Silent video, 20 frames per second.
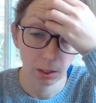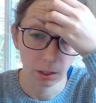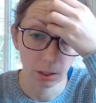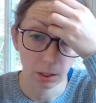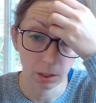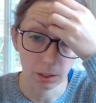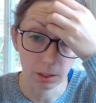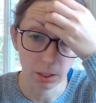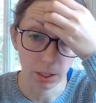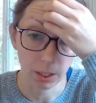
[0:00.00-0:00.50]

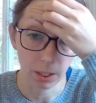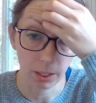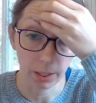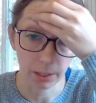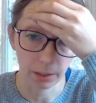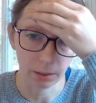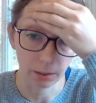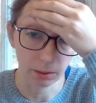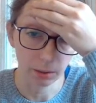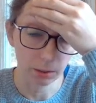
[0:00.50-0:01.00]
the
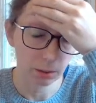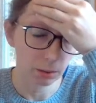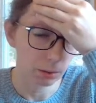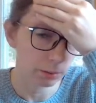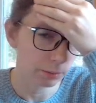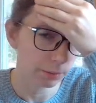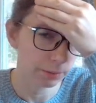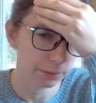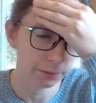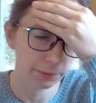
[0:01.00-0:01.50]
tile
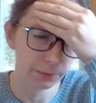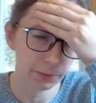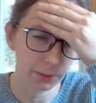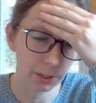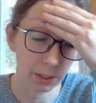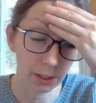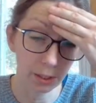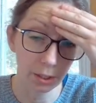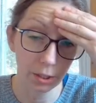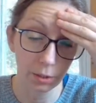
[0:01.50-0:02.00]

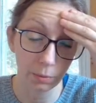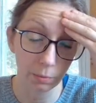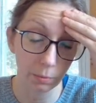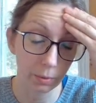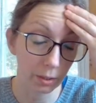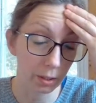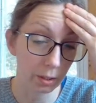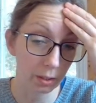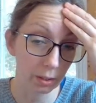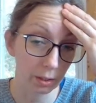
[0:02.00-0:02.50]
flush
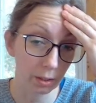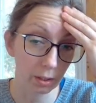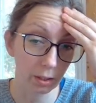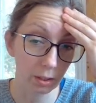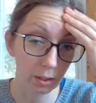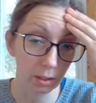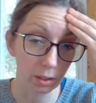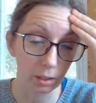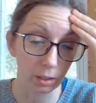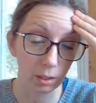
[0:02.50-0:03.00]
with
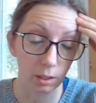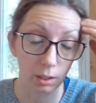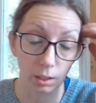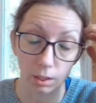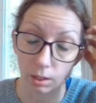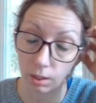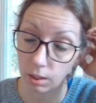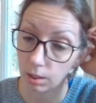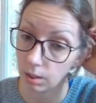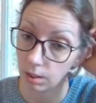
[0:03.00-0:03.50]
the
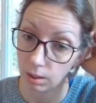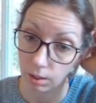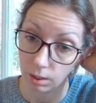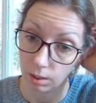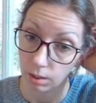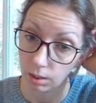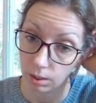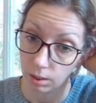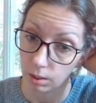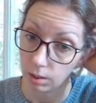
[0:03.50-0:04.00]

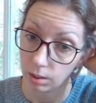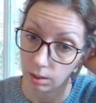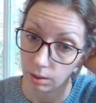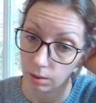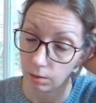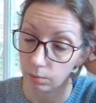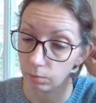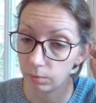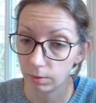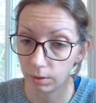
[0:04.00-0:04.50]

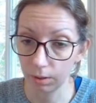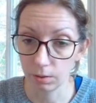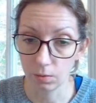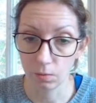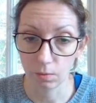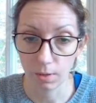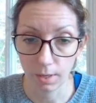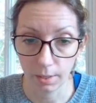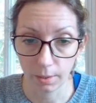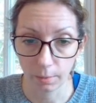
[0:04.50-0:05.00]

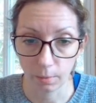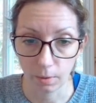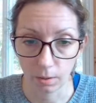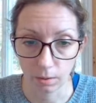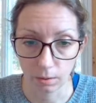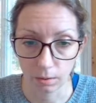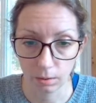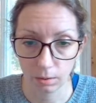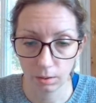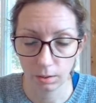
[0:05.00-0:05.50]

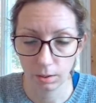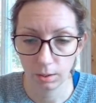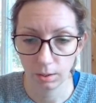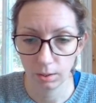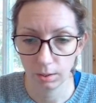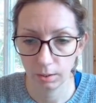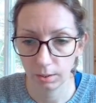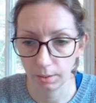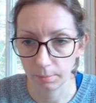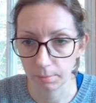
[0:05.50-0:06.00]
drywall.
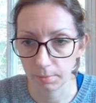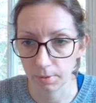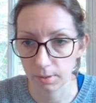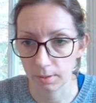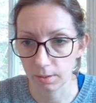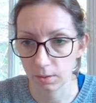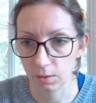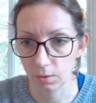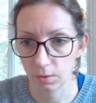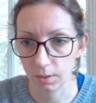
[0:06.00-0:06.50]
I'm
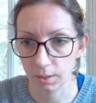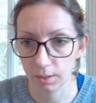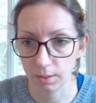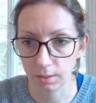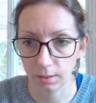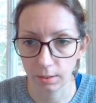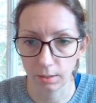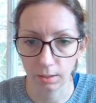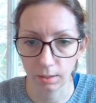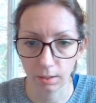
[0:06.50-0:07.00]
just trying to
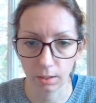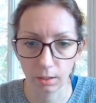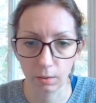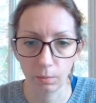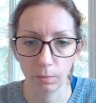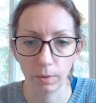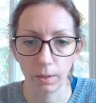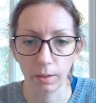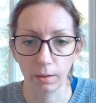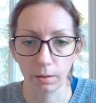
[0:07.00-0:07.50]
think
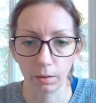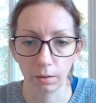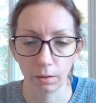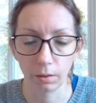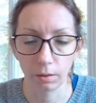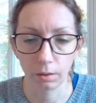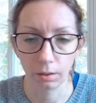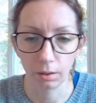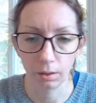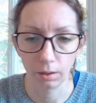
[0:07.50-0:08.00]

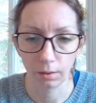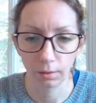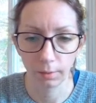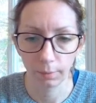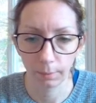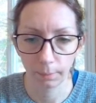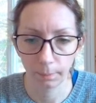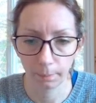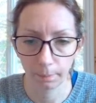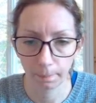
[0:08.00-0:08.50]
whether
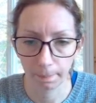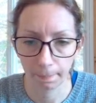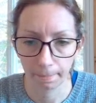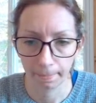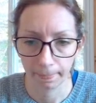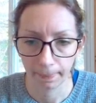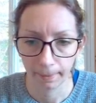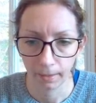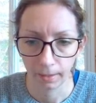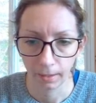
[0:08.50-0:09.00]

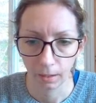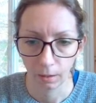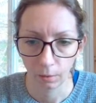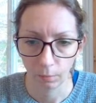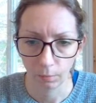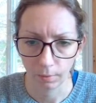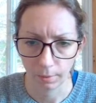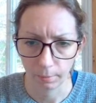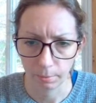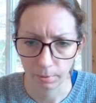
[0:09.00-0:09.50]

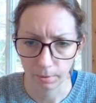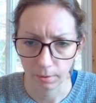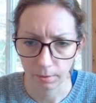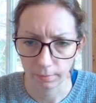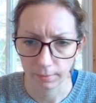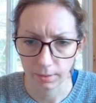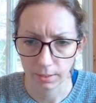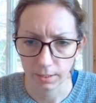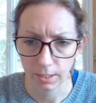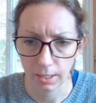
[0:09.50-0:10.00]
when I put all
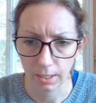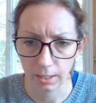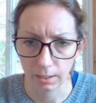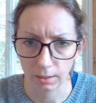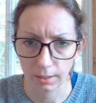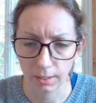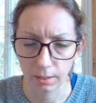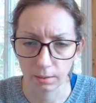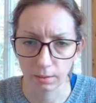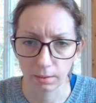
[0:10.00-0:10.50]
this tile
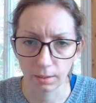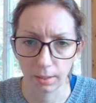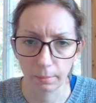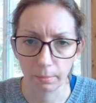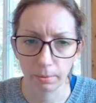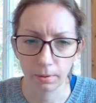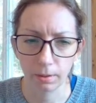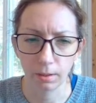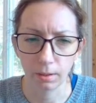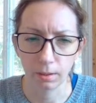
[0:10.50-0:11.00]
down, did I
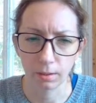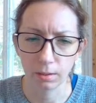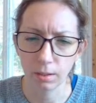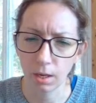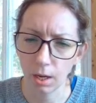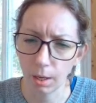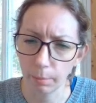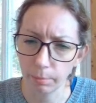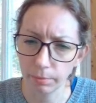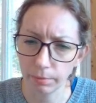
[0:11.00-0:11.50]
put it on
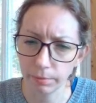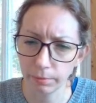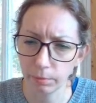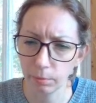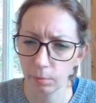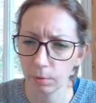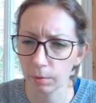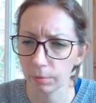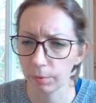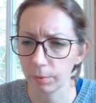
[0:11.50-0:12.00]
top of
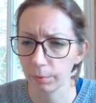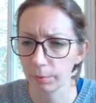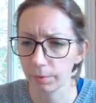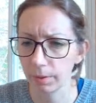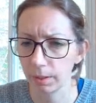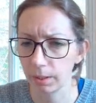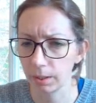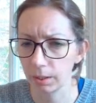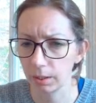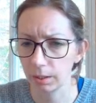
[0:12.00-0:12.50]
what we were
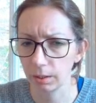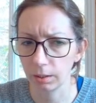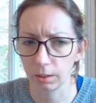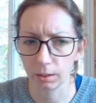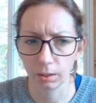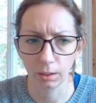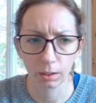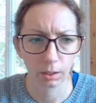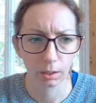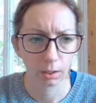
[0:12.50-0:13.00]
thinking